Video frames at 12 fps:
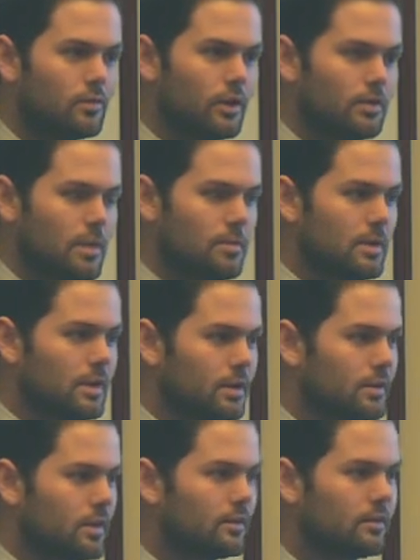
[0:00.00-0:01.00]
really
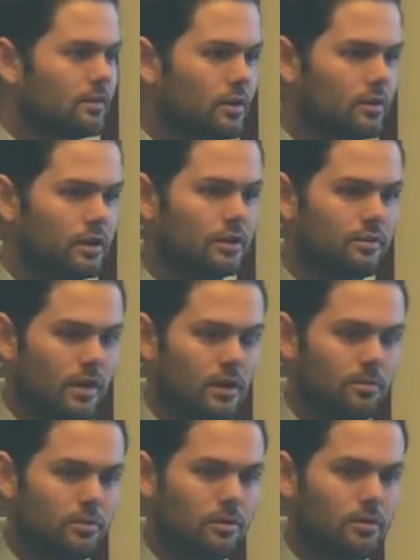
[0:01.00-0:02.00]
maybe necessarily
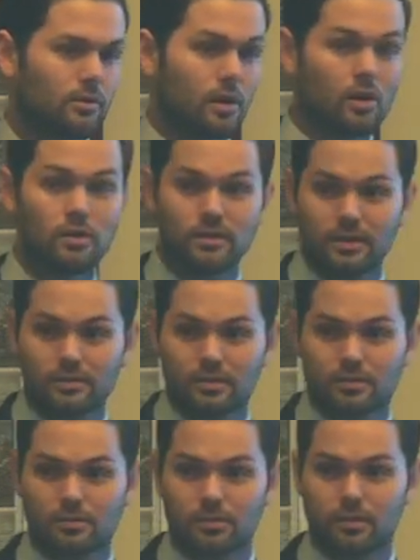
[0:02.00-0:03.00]
developed all of these
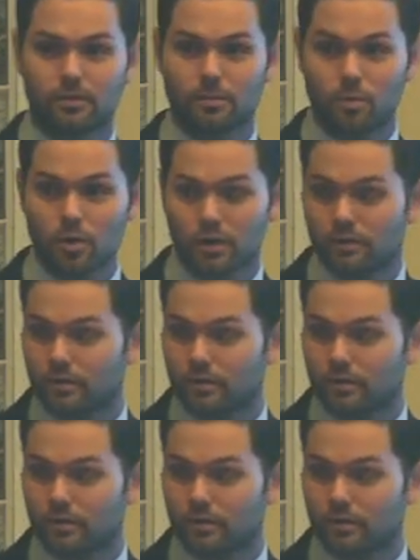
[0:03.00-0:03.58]
systems of support.